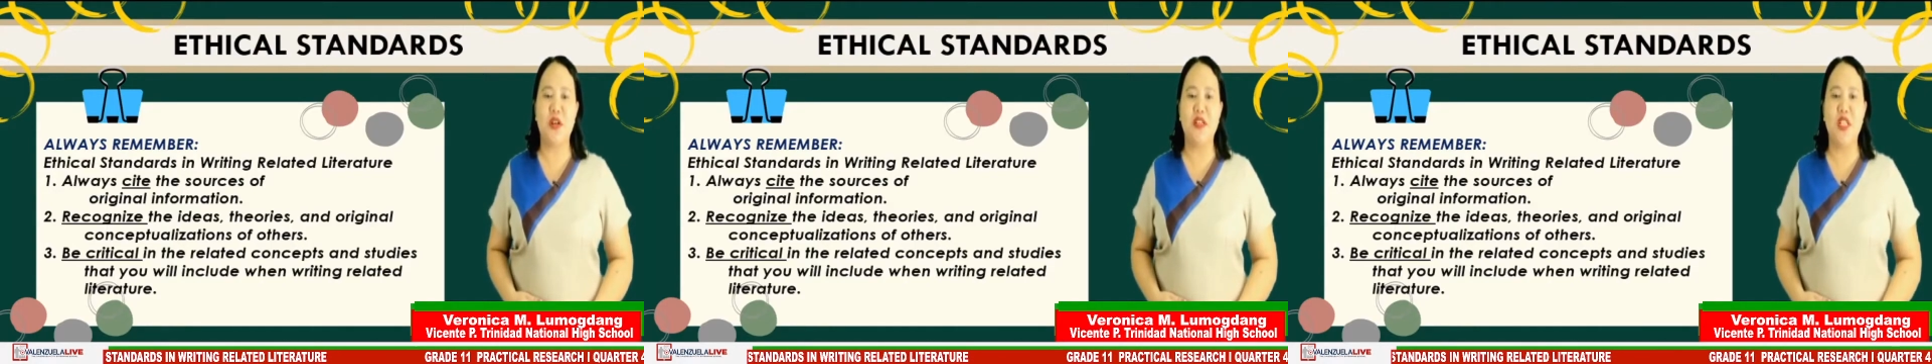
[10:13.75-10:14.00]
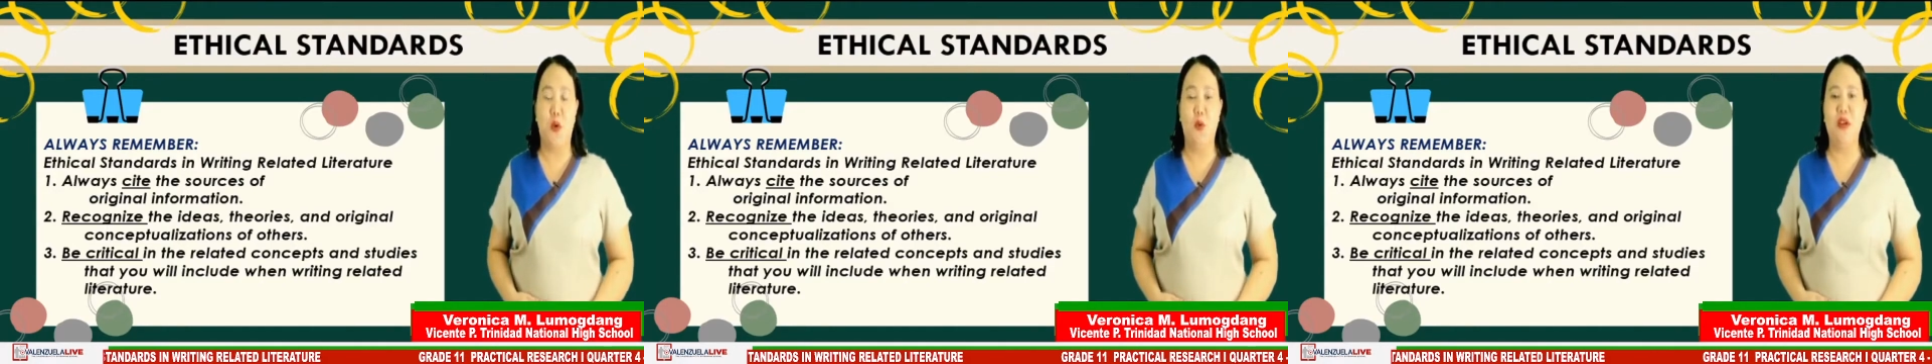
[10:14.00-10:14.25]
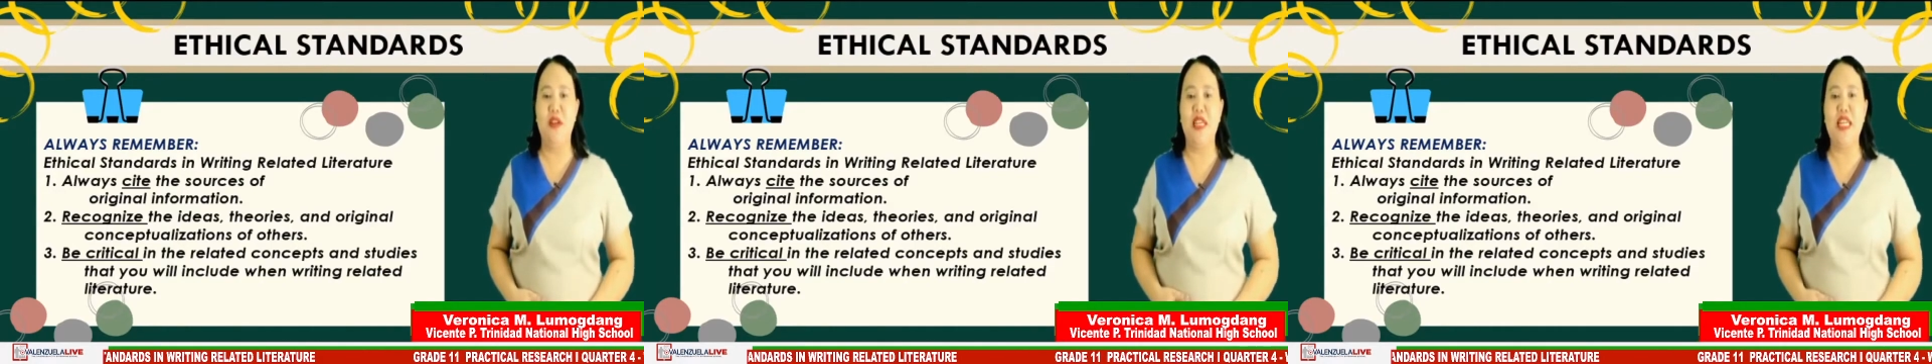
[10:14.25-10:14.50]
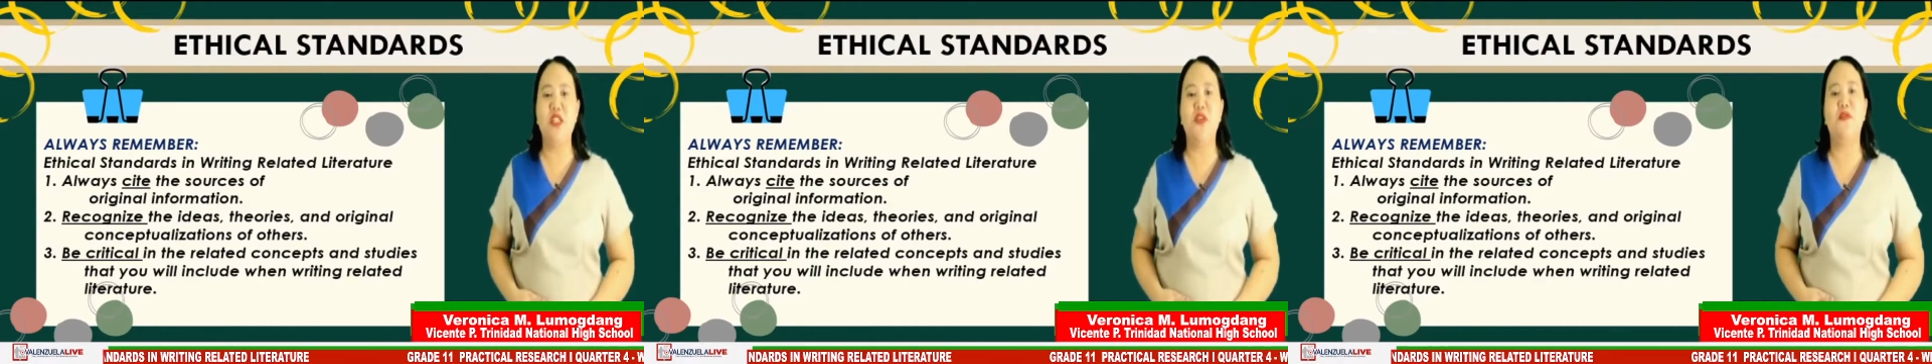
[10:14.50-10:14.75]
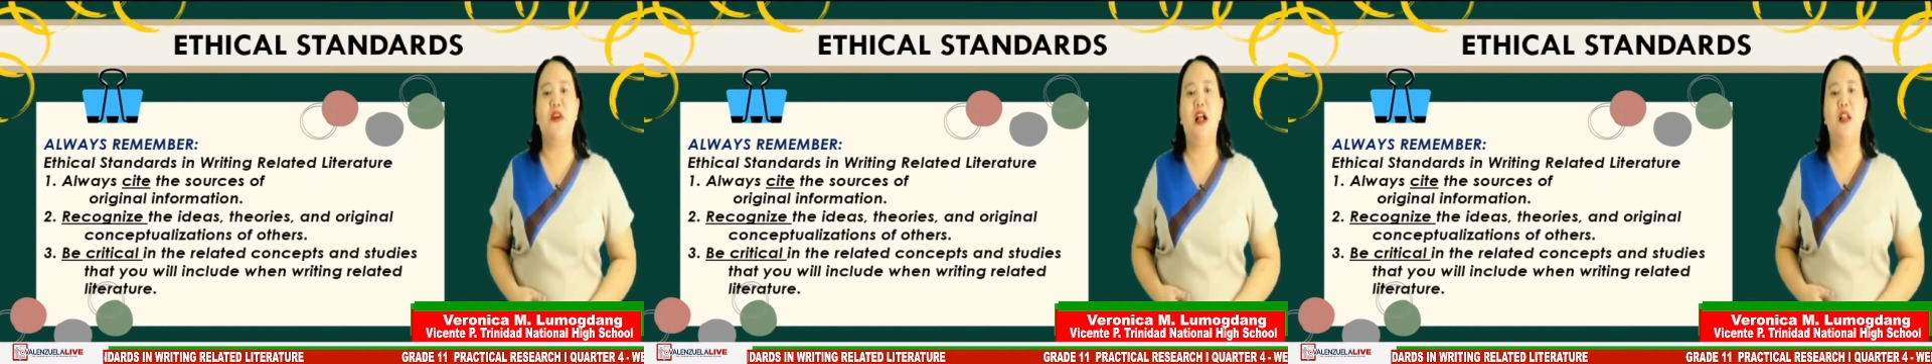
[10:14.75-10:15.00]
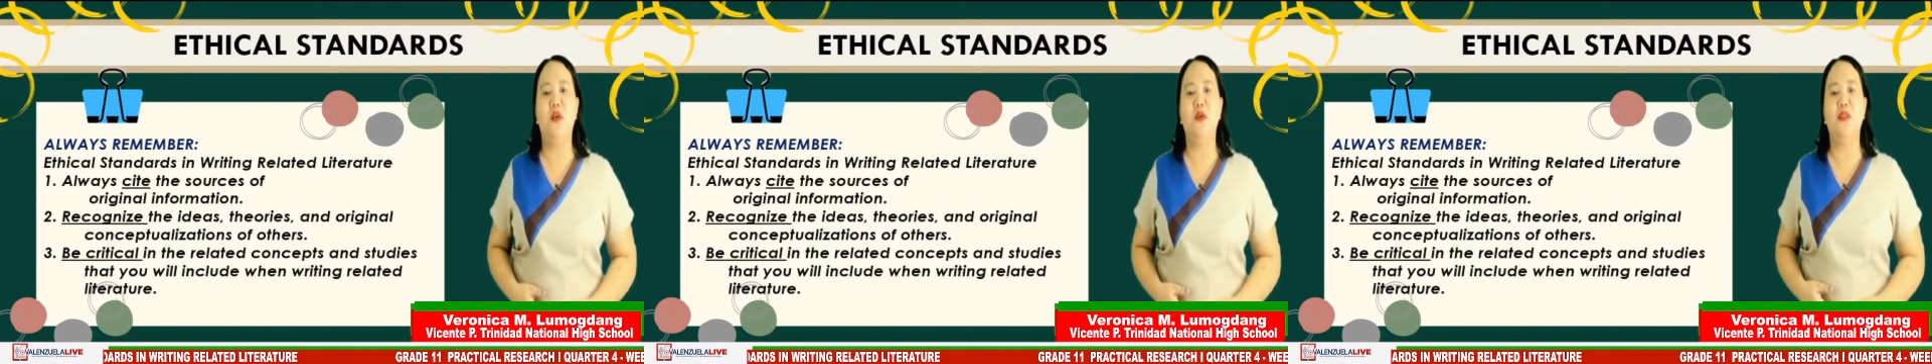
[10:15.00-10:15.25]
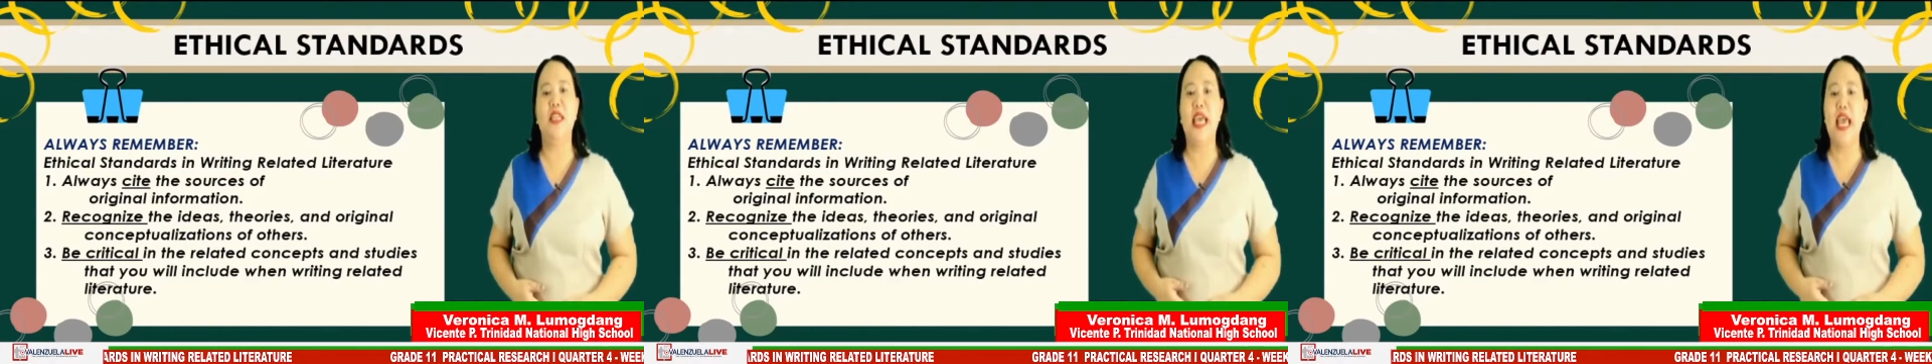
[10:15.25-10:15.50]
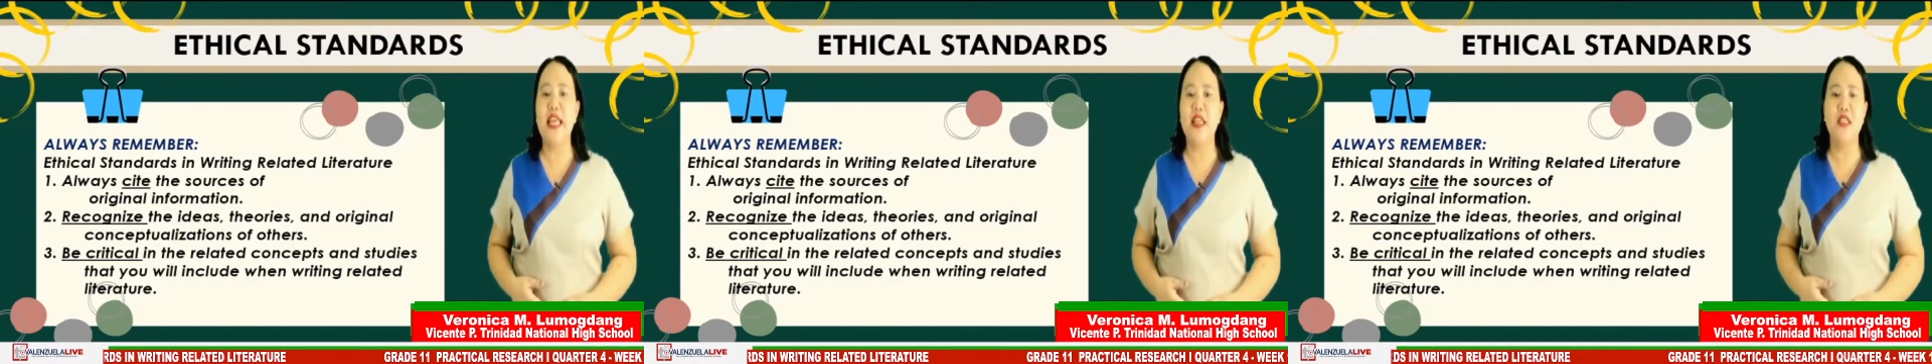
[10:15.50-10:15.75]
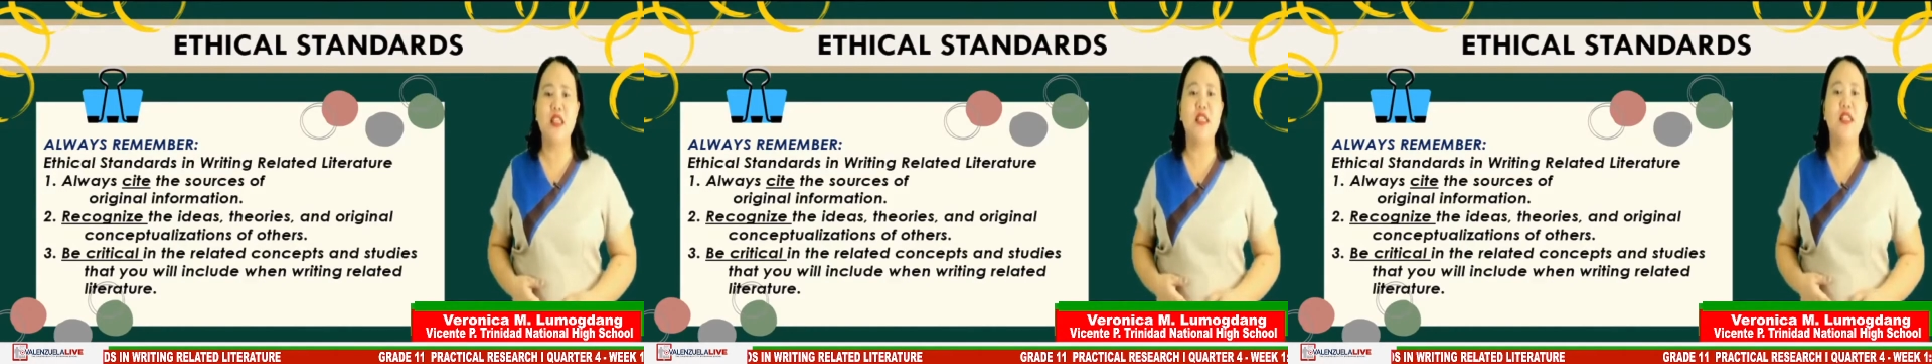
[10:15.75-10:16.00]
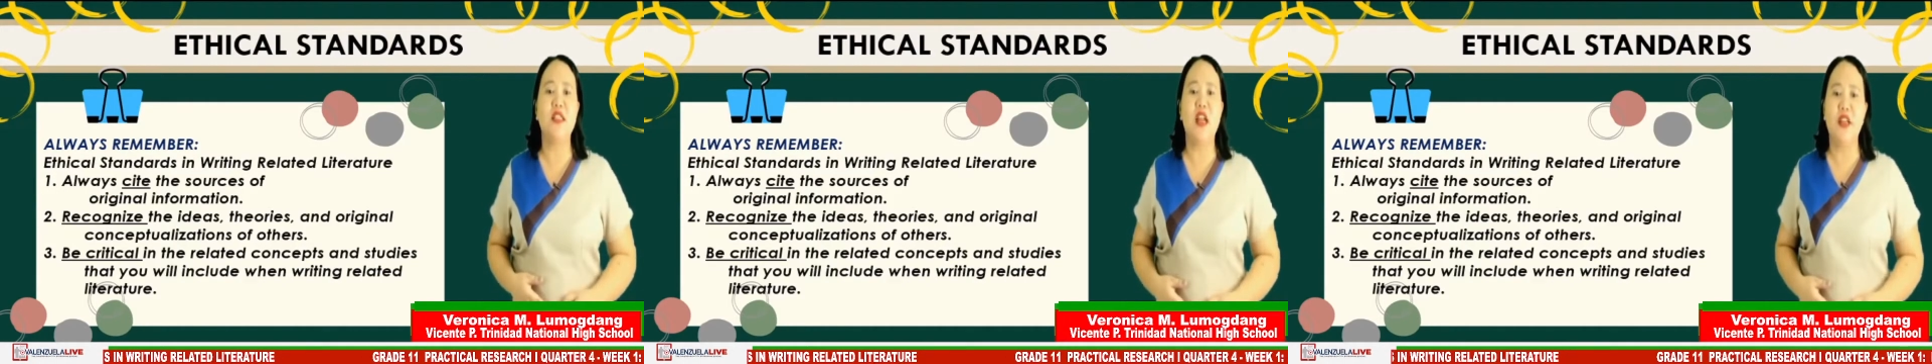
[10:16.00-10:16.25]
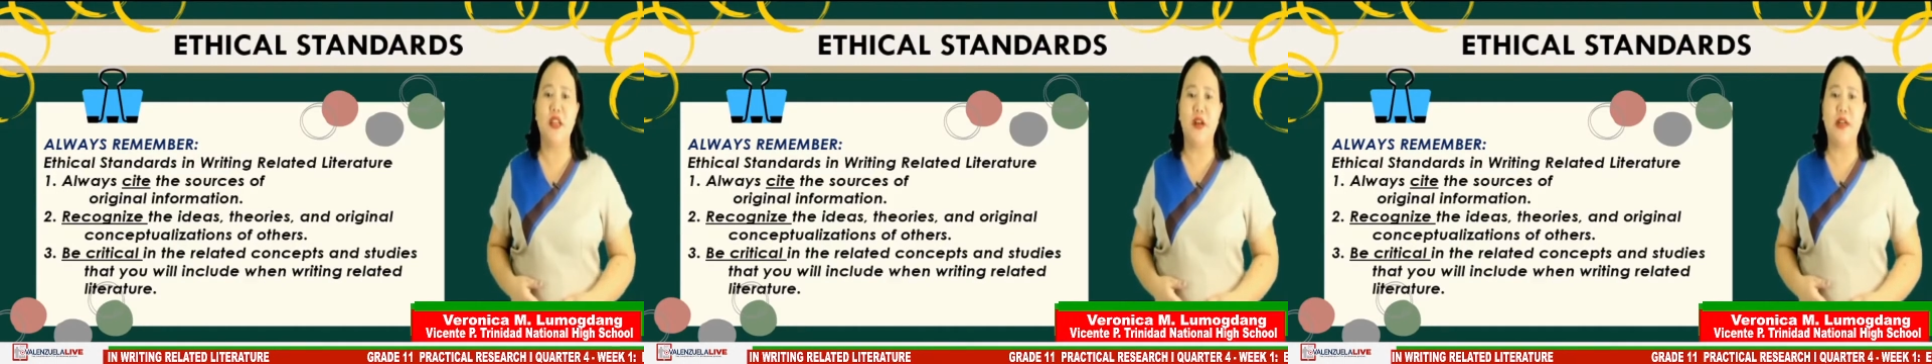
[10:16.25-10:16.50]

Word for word: we need to follow the ethical standards